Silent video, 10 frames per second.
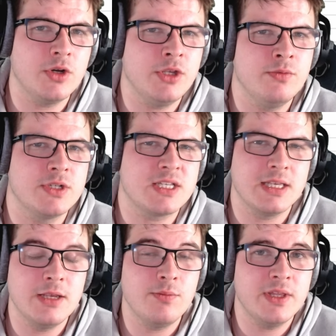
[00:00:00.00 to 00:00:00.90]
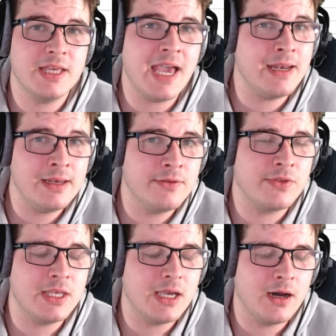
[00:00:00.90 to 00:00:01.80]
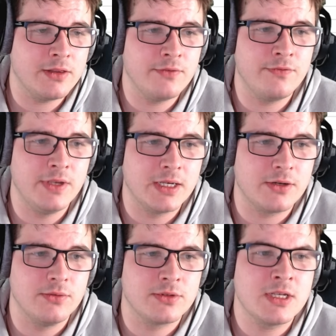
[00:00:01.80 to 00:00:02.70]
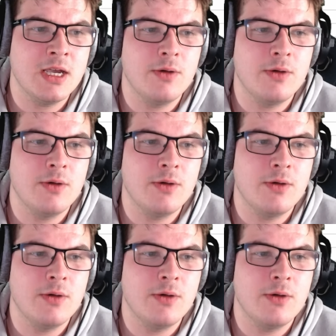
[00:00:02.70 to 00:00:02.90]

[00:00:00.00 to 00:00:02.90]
you would see with any of the other vehicles